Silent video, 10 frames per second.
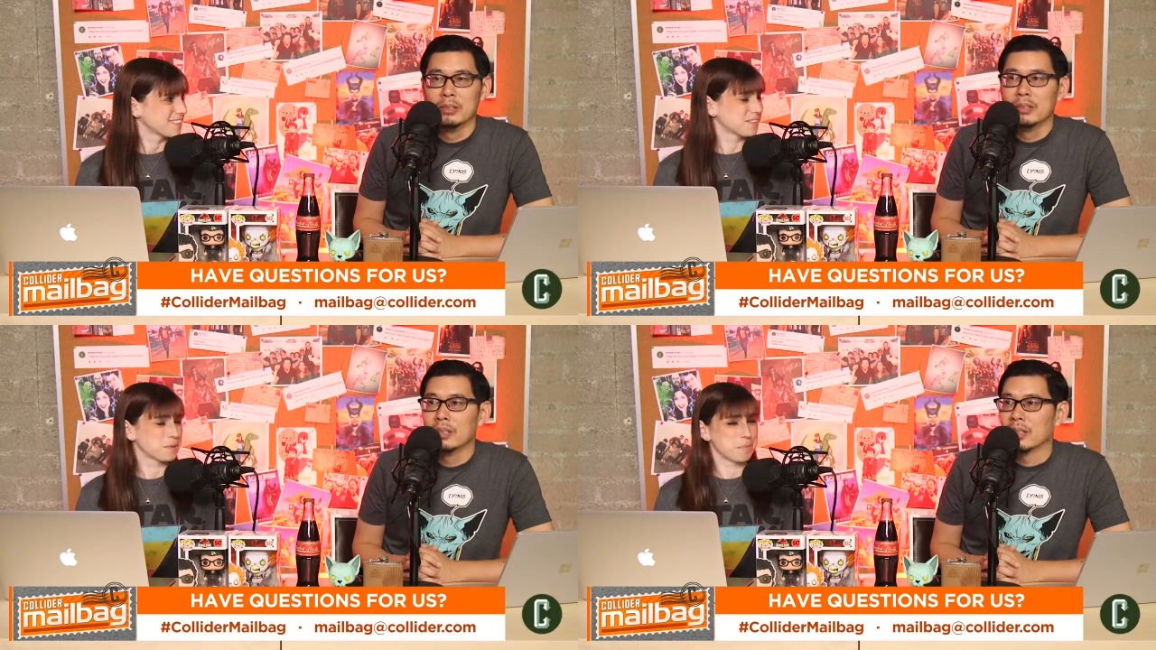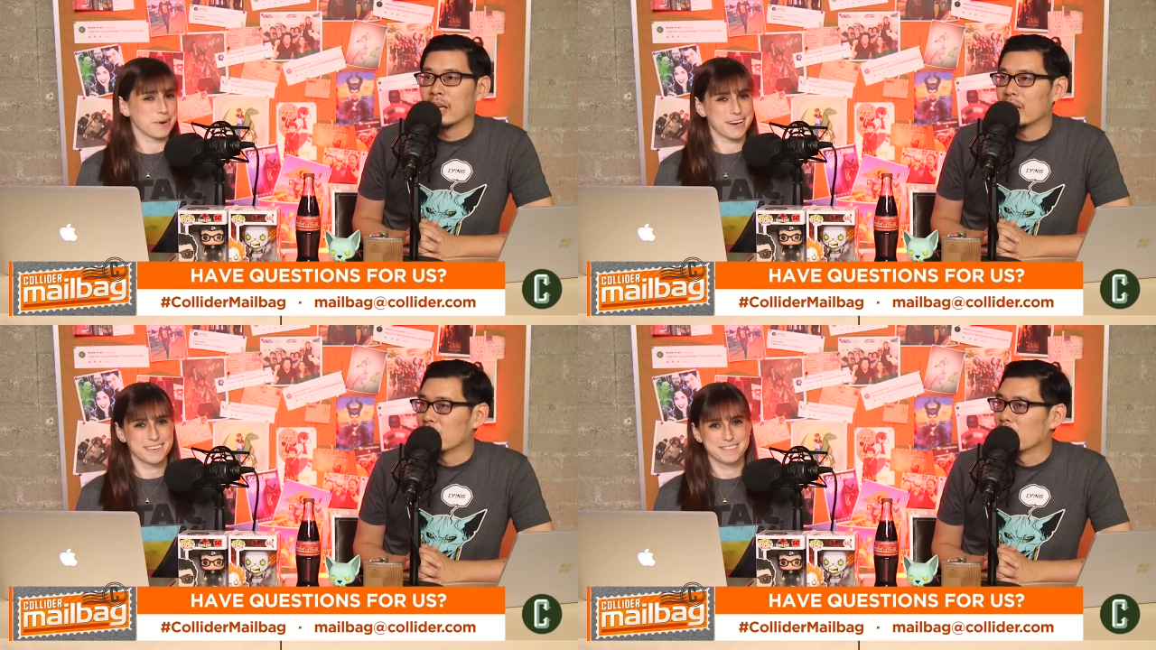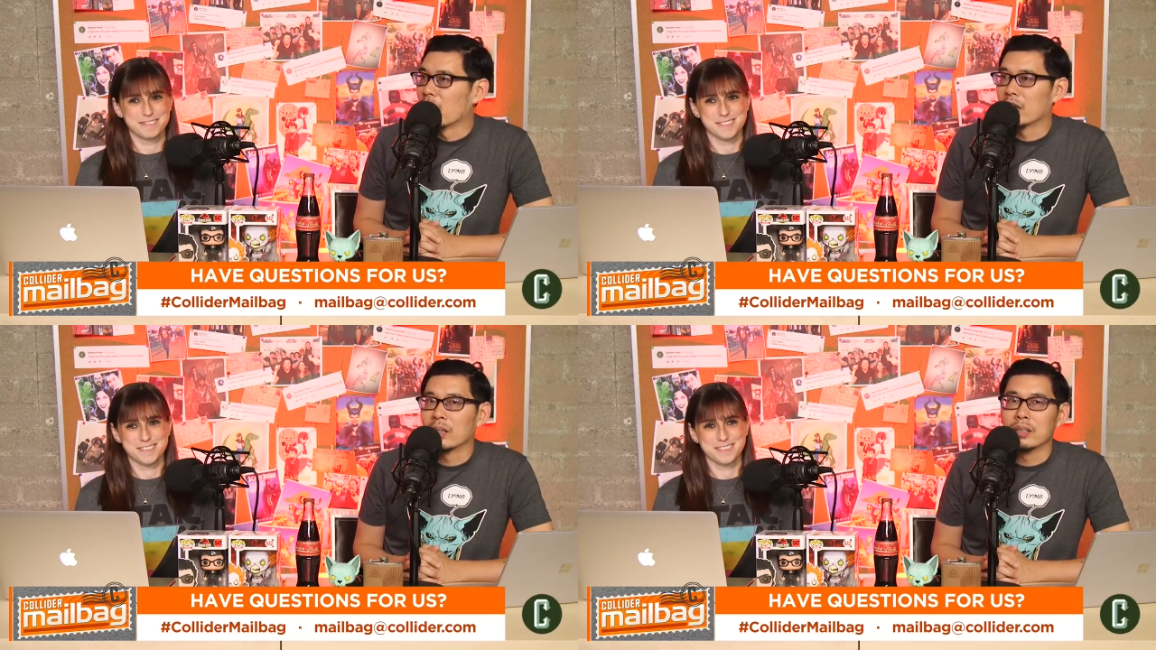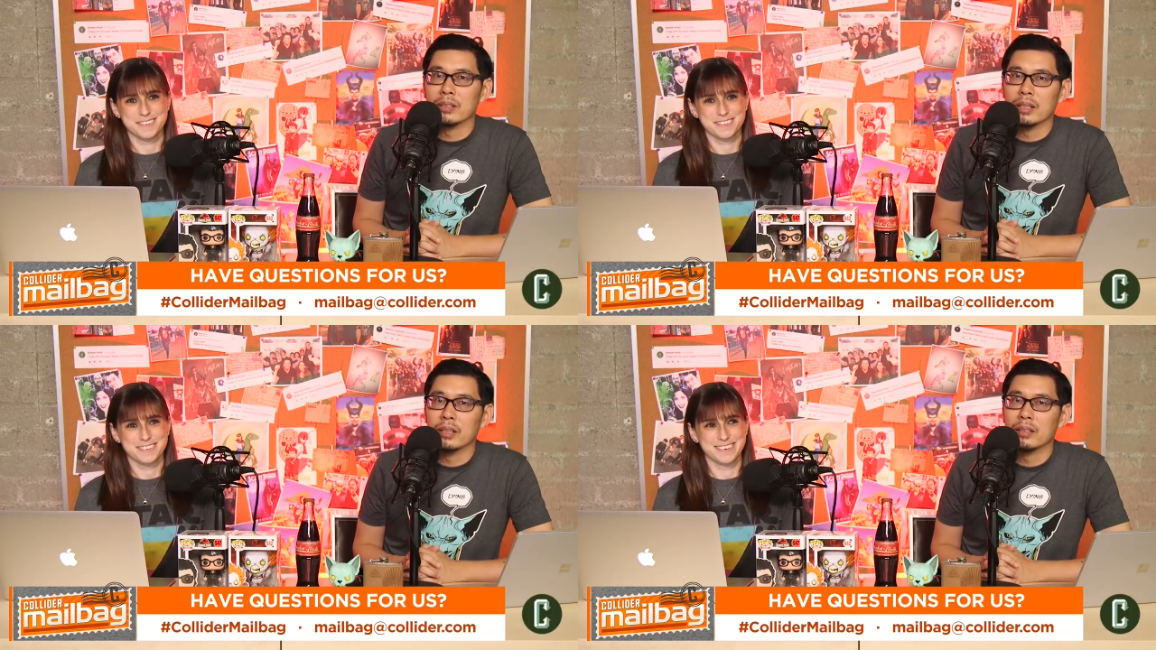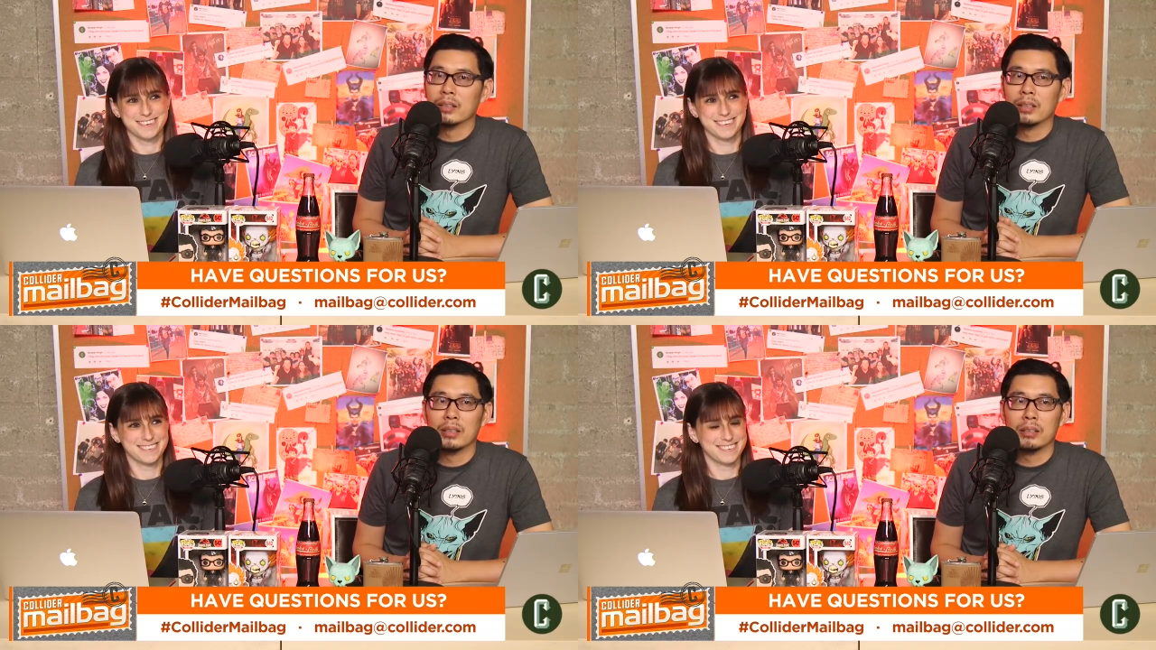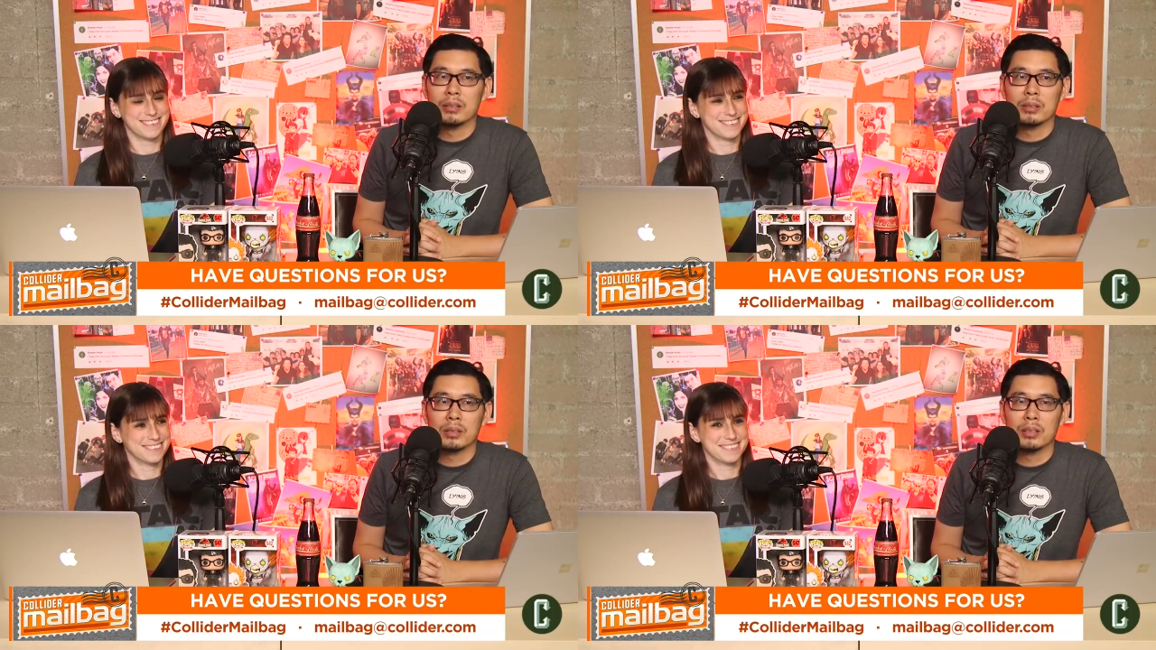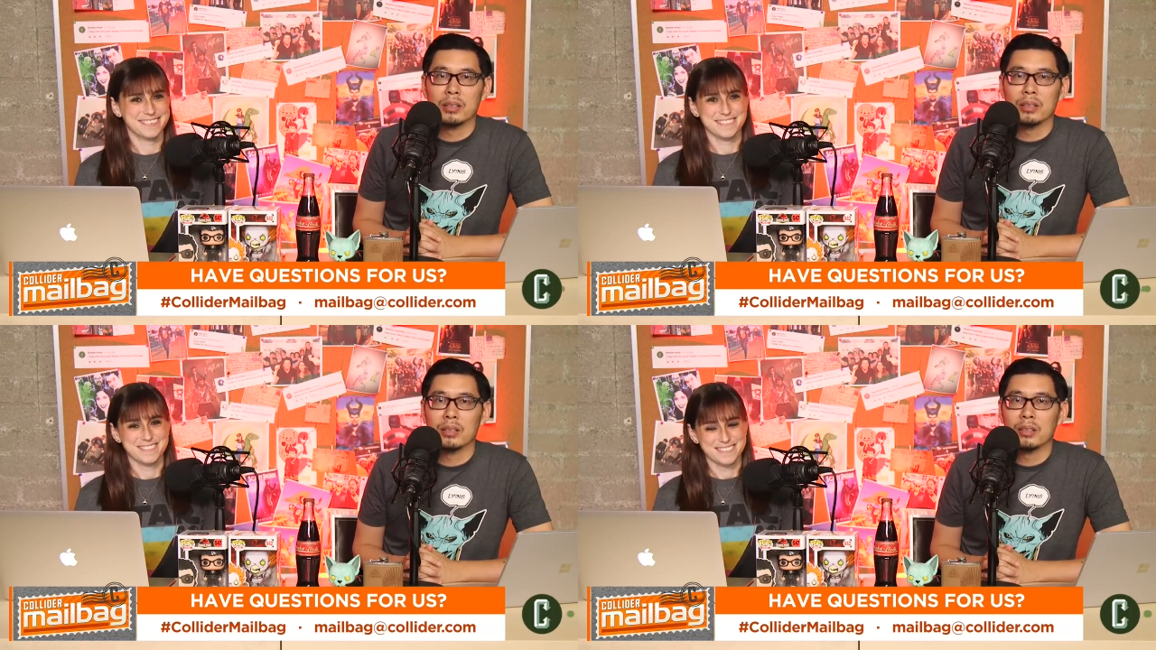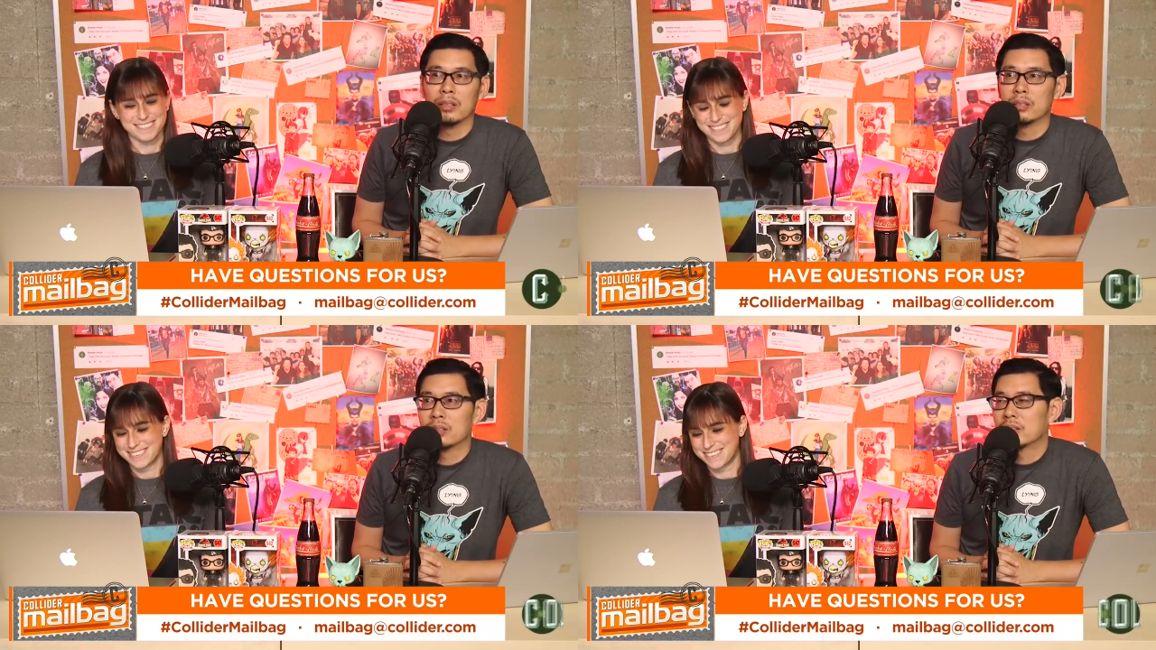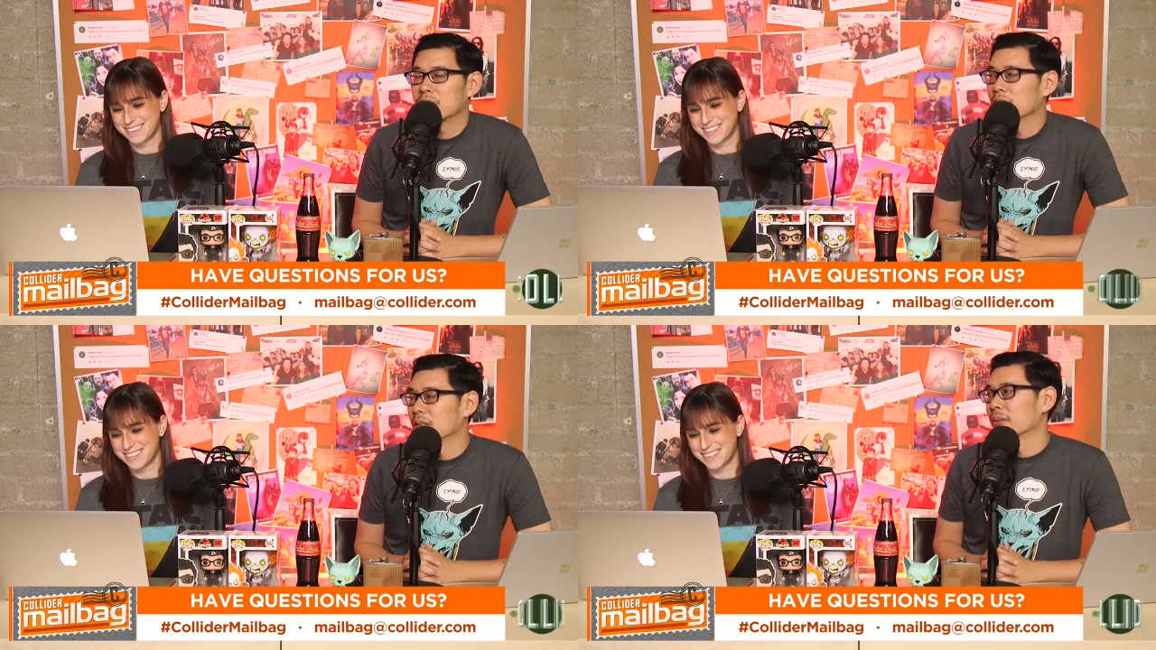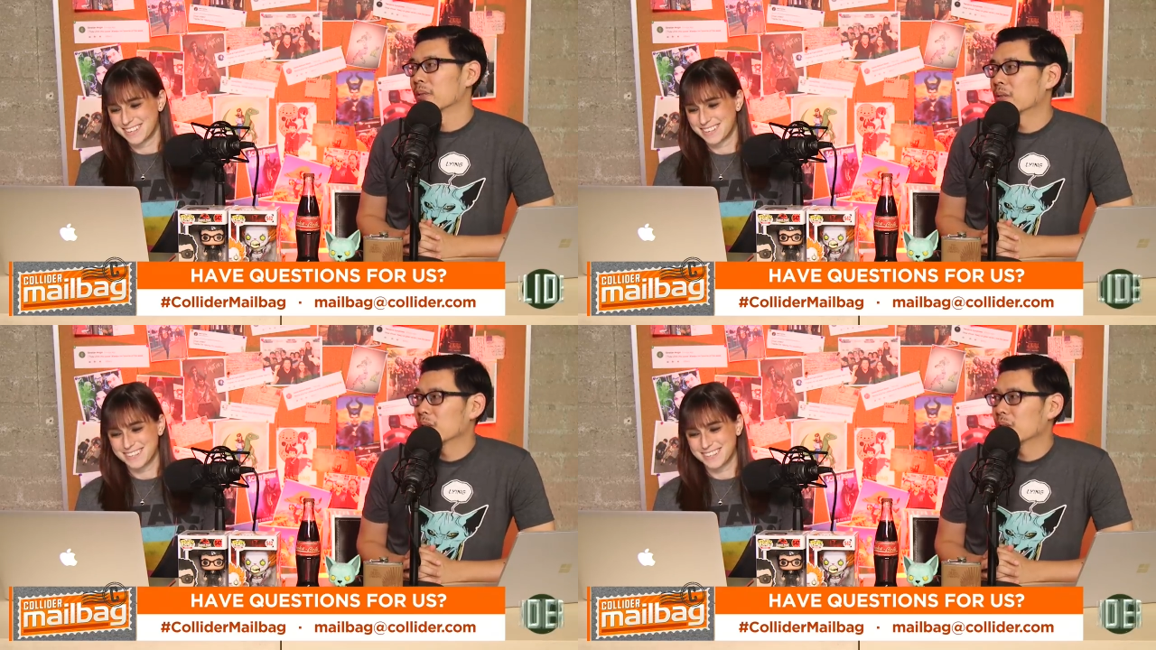Speaker 1: oh, Lady in the Water and and uh, the, this uh,